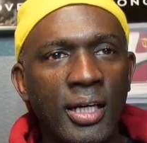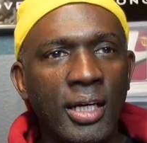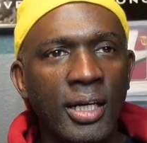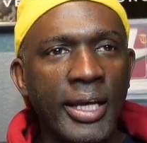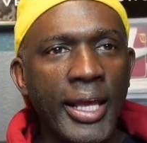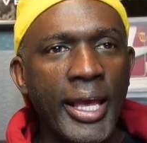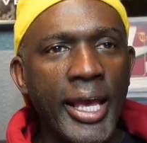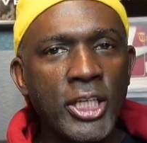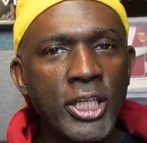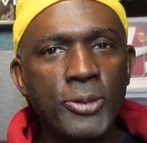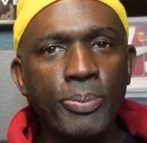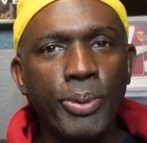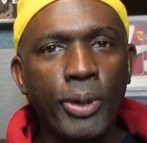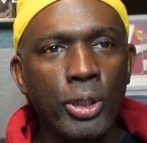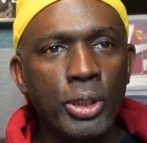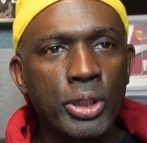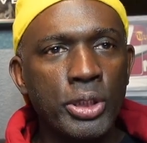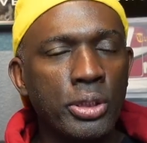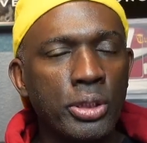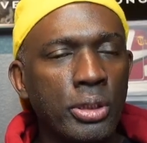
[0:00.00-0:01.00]

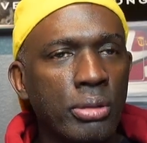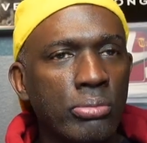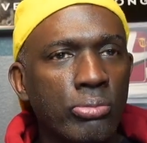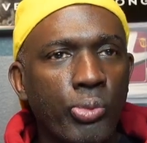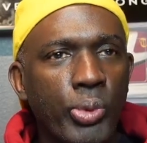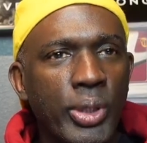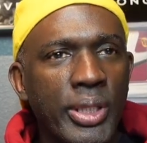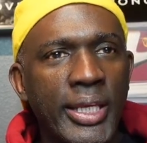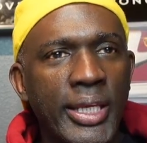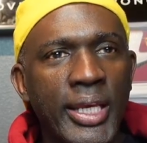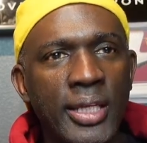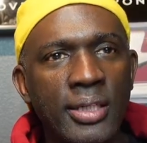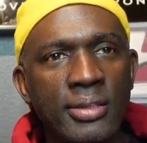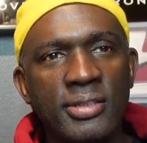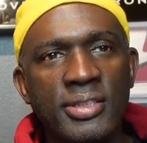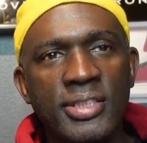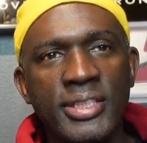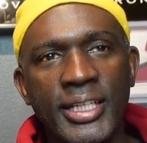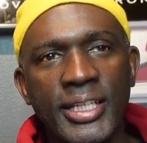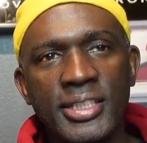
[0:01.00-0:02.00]
experts within
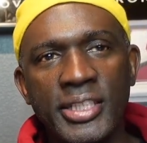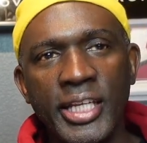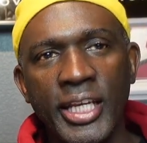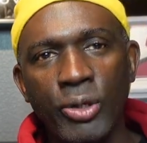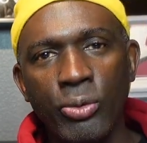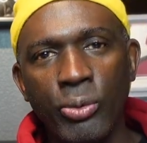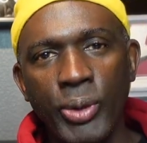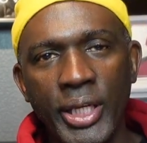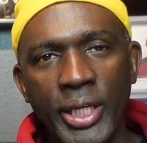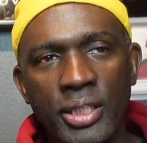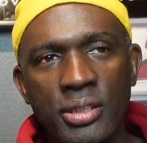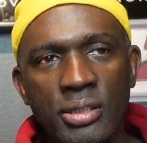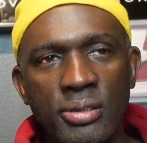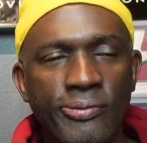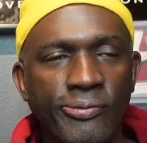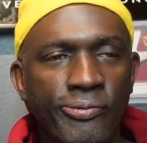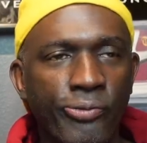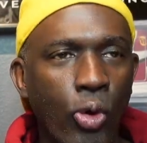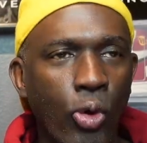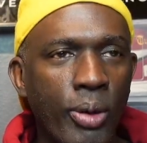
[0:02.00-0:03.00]
16 weeks,
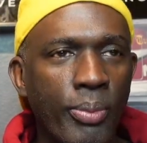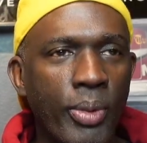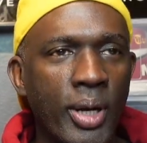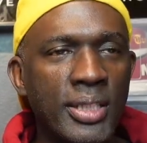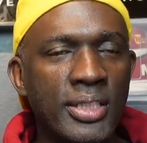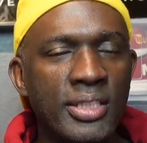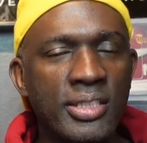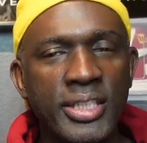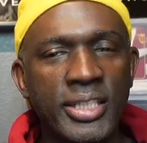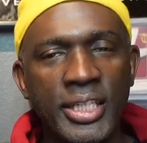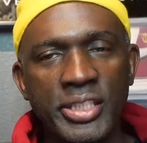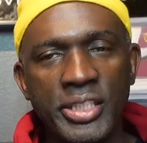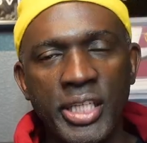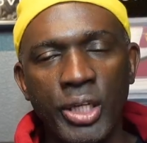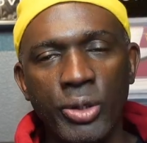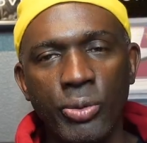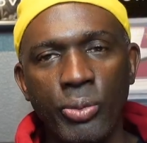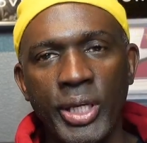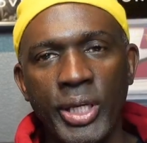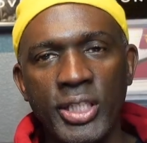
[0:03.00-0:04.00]
4 months, 16
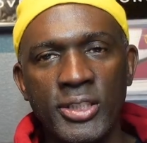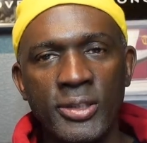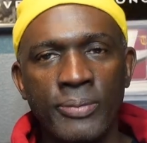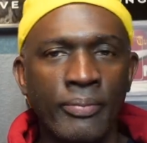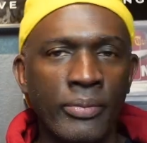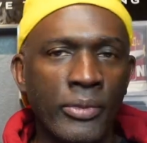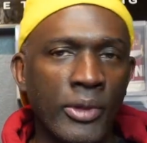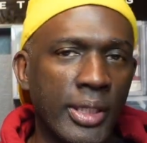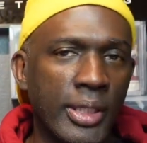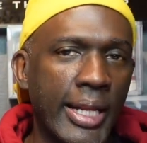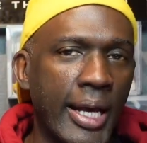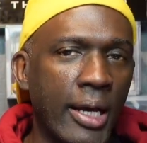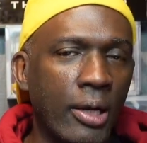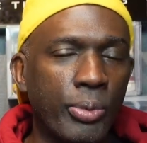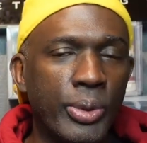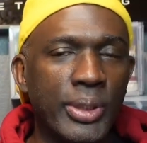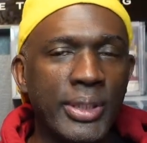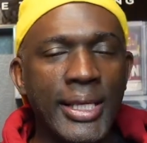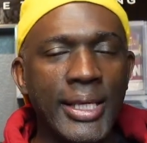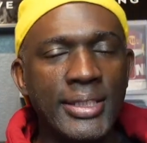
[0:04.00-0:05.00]
weeks. Now,
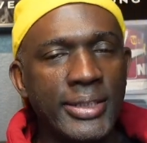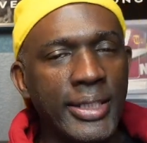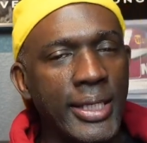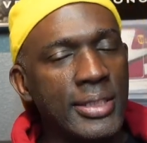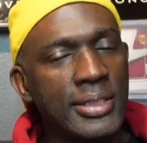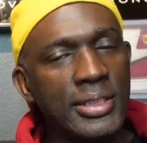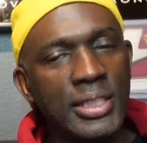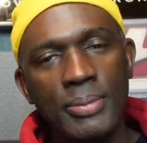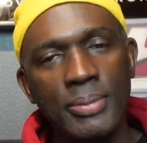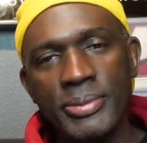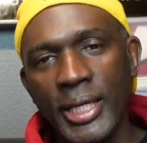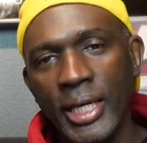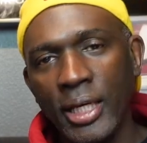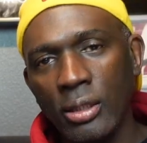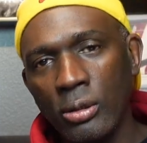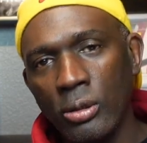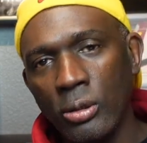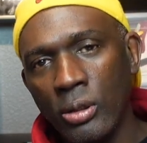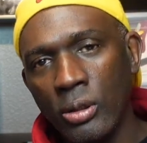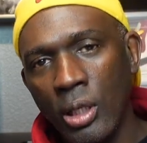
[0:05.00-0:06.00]
with that said, some take a
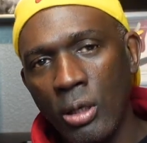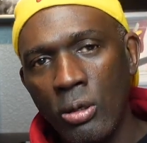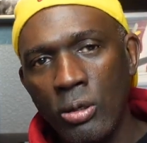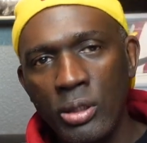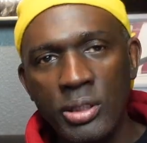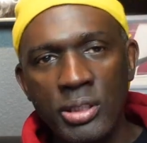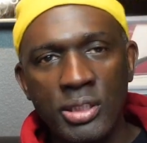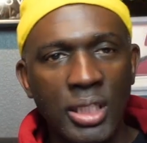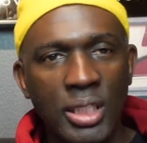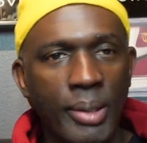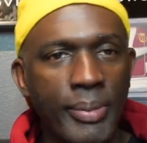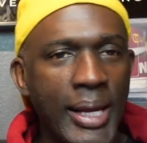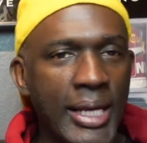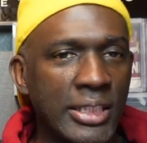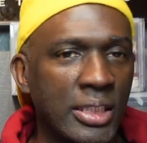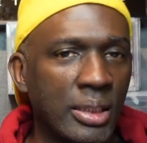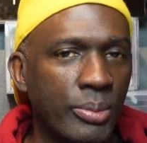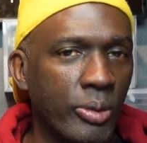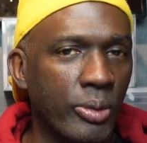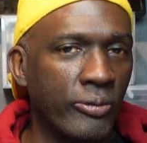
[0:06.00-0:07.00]
little longer, some actually
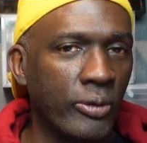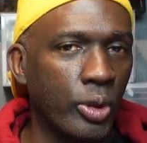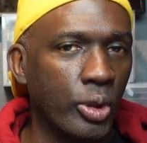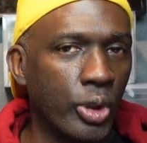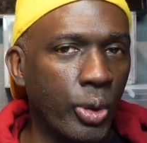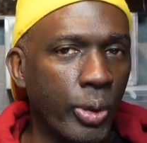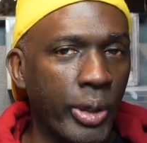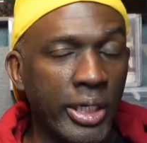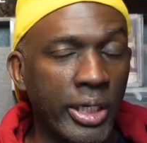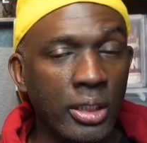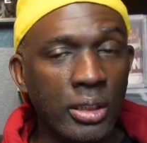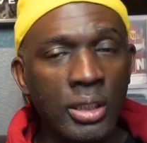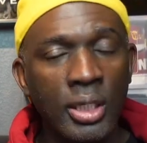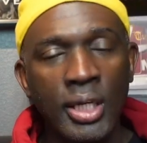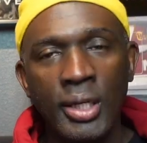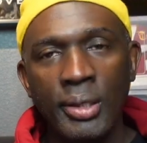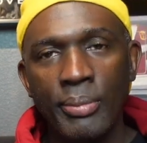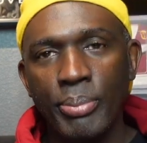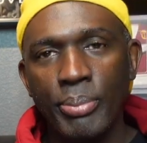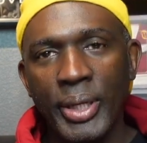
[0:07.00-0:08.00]
move a little quicker,
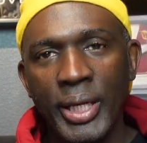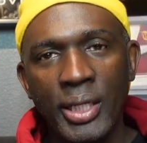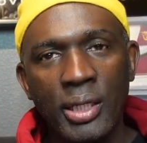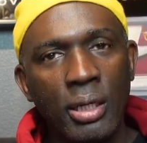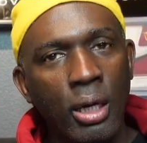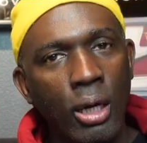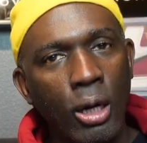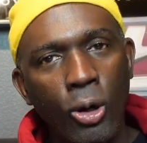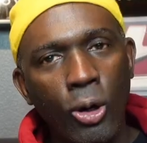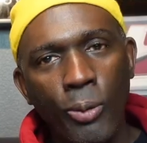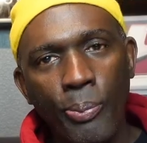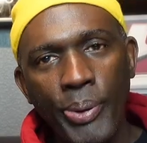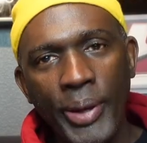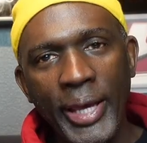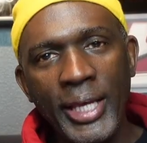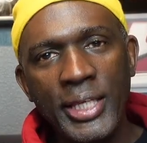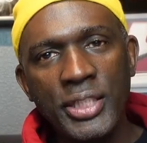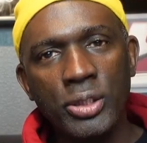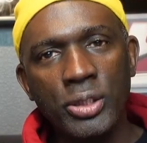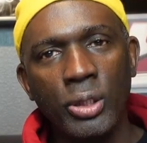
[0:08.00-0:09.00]
but on
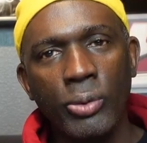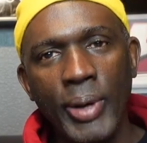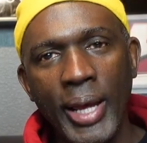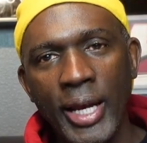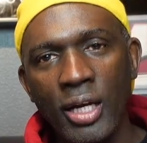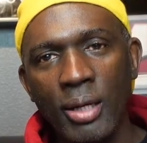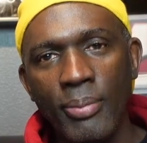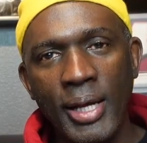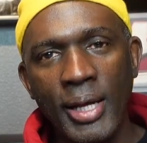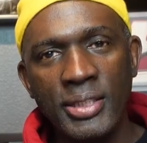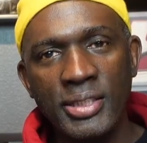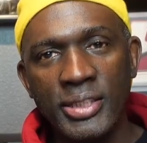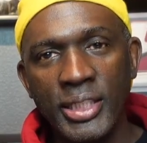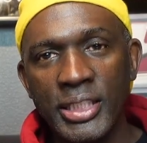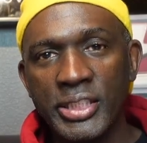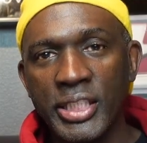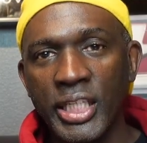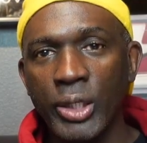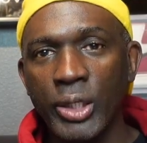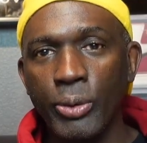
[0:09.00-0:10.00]
pace, you're right at about
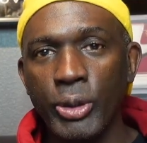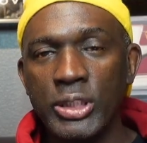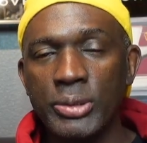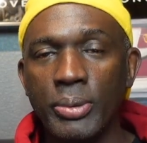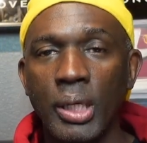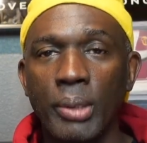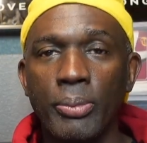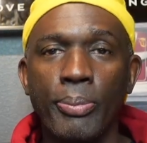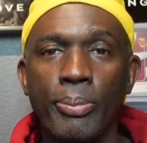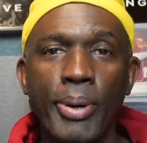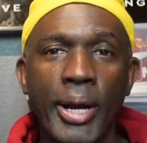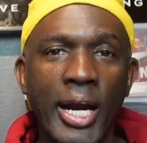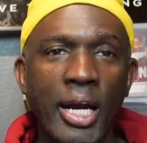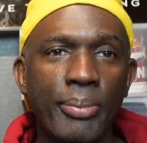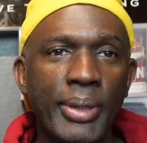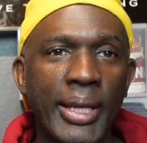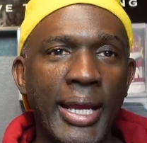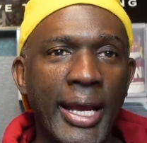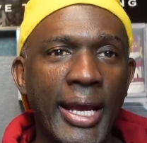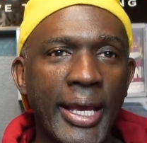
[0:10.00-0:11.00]
16 weeks to become a Power
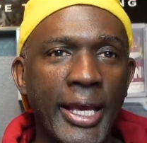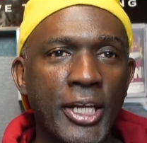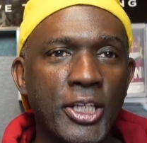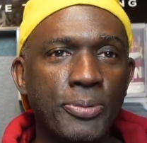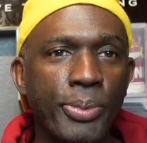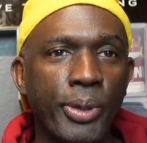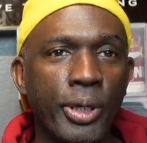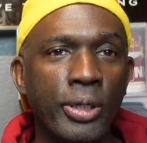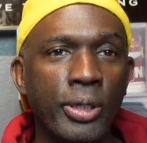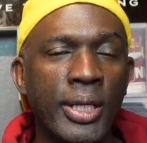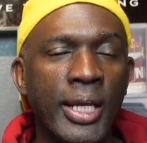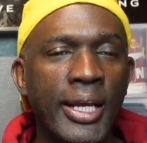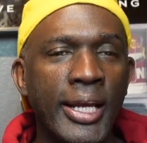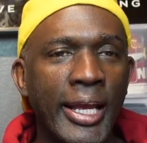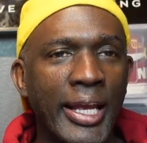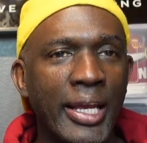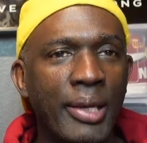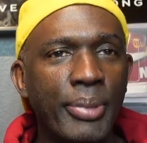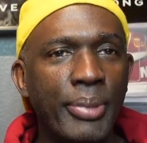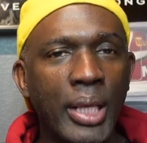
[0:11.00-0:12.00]
BI expert
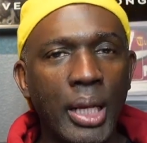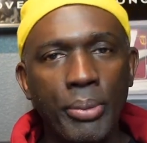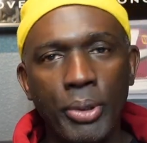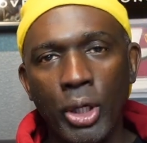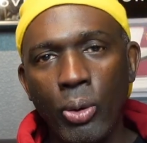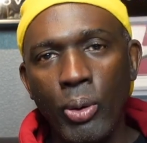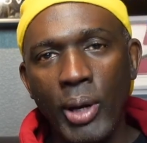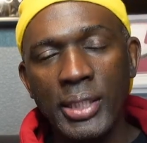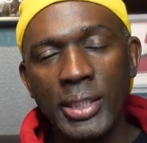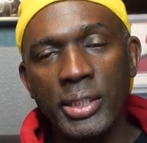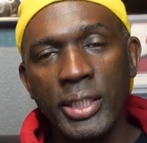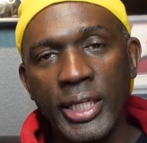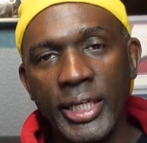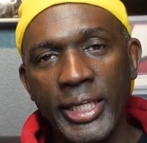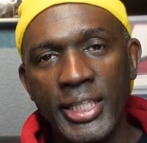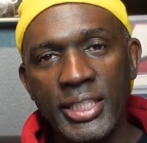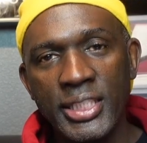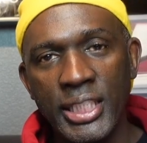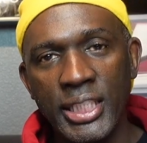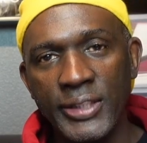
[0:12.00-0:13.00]
and being able to go out there and get
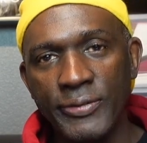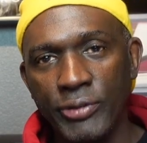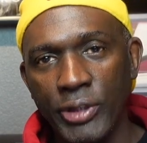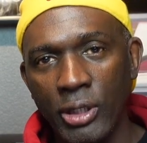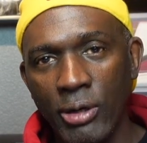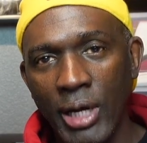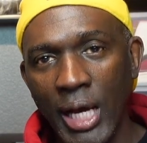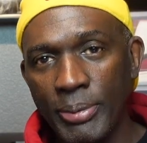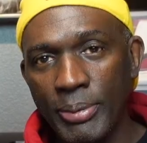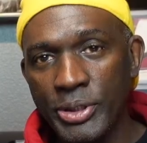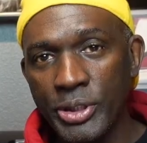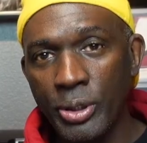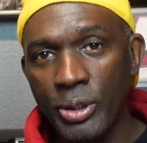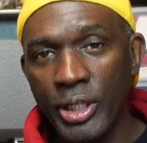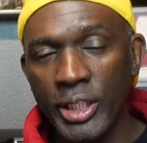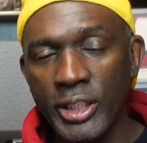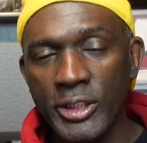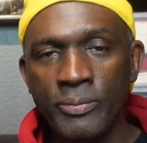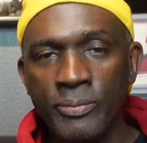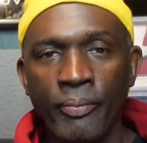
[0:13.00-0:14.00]
six-figure opportunities.